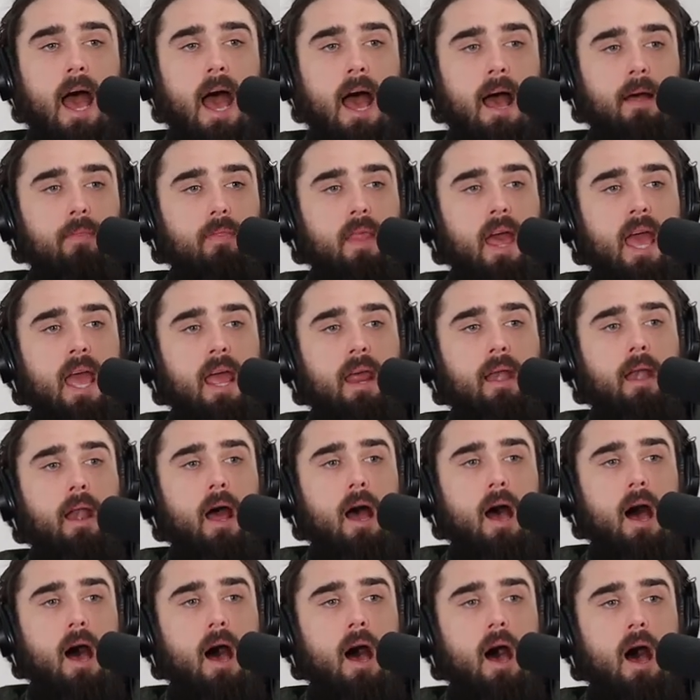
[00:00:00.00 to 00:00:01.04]
And
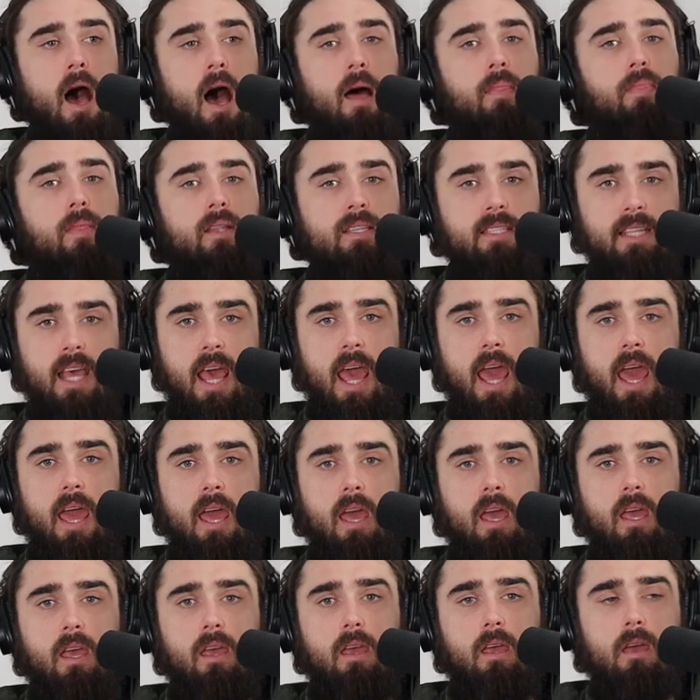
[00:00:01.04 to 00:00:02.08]
then on the
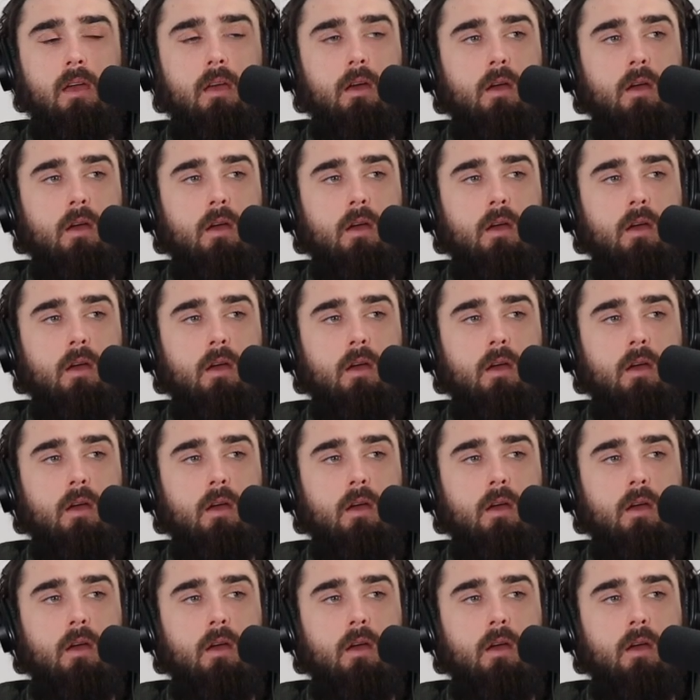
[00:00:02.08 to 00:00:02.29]
day